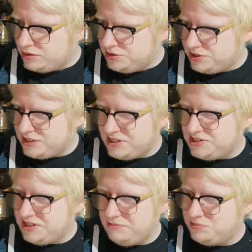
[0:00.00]
Just says
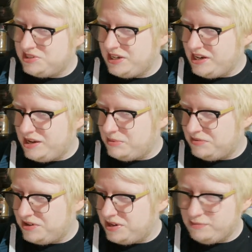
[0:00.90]
7%
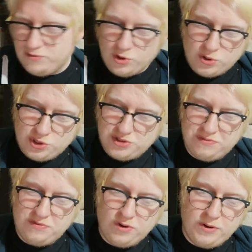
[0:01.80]
ABV and
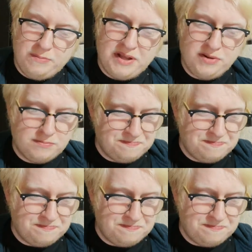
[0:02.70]
440 mil.